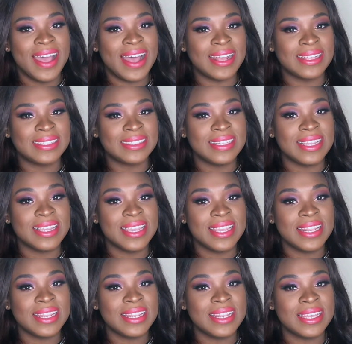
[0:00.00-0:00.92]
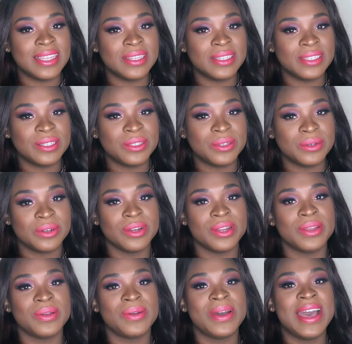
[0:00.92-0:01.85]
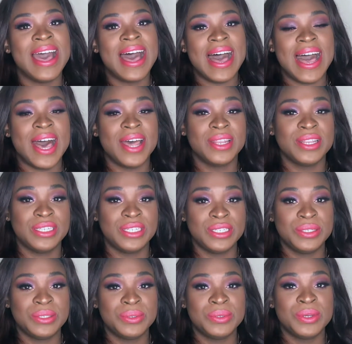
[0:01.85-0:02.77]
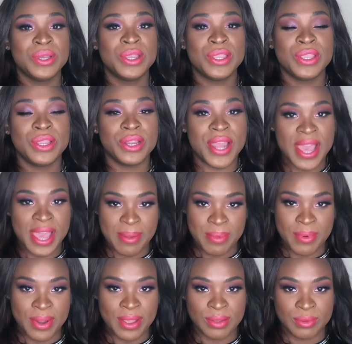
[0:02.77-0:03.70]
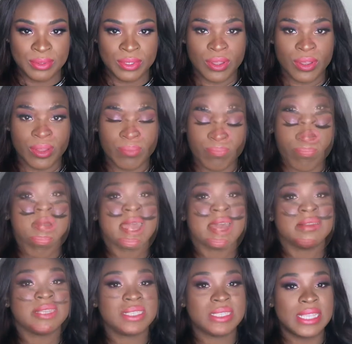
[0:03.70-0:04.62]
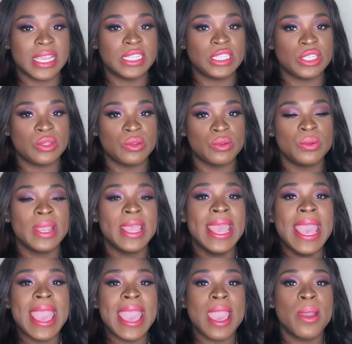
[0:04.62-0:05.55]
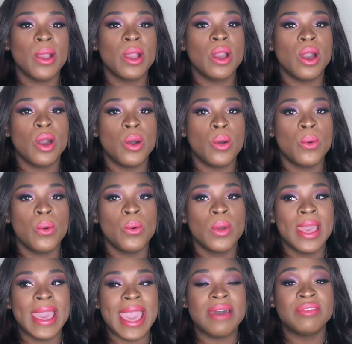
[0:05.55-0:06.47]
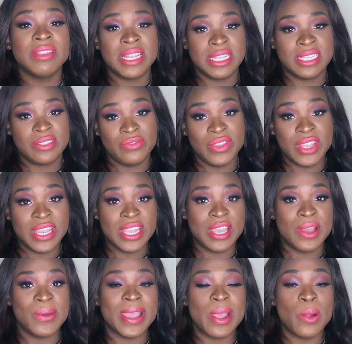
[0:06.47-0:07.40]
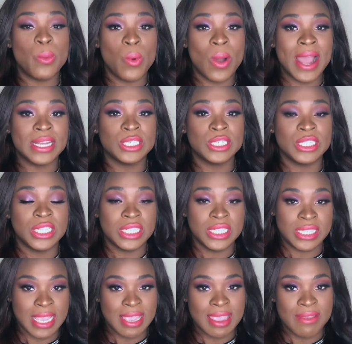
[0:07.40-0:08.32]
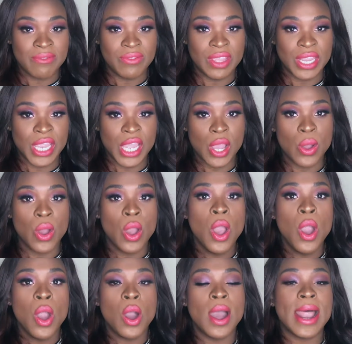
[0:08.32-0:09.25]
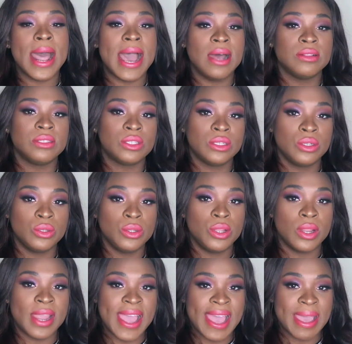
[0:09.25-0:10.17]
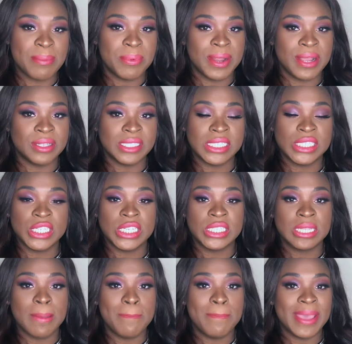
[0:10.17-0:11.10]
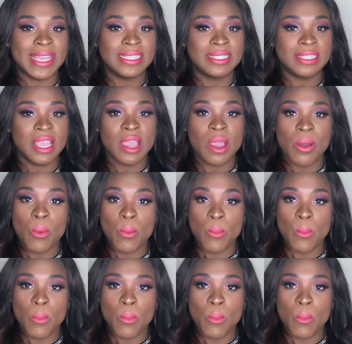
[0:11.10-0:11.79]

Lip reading: I snuck in another tutorial, how to do your eyebrows. You do have to stay tuned and go after this video and watch the second video on how to do your eyebrows. It's just a basic